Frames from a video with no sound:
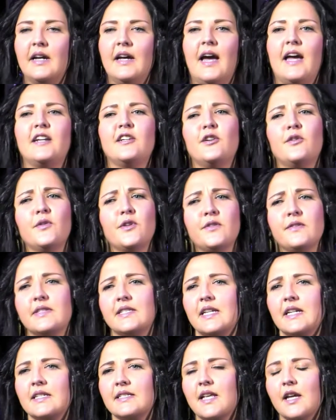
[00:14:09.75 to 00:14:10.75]
and don't use
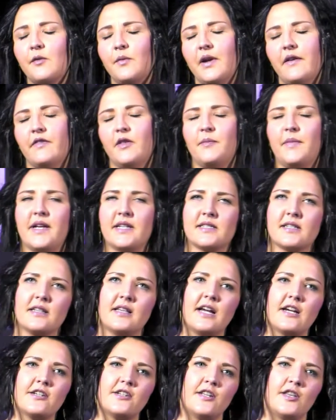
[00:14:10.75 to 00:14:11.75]
things like we have the best
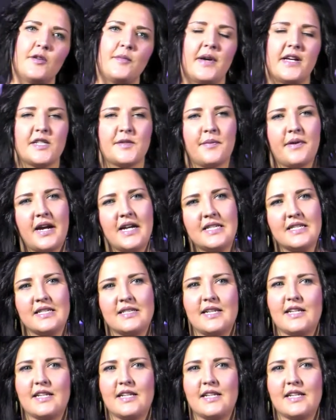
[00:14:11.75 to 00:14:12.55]
selection, the best prices.